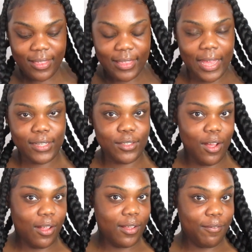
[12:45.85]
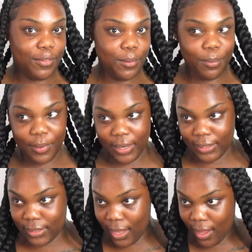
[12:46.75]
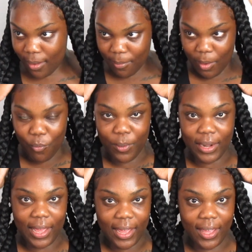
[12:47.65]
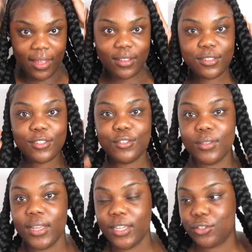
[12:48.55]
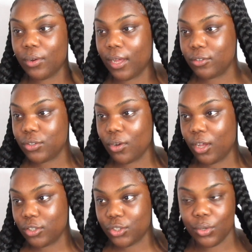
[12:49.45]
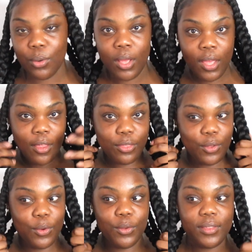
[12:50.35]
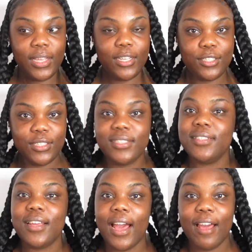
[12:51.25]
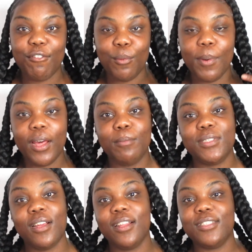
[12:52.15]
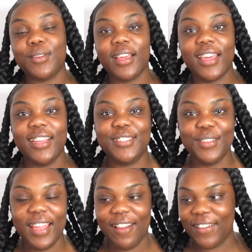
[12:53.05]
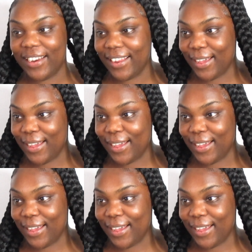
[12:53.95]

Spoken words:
That is all of the braids. When I do the intro outro, I'll show the whole thing. Just I have no bottoms on, so I can't do that right now.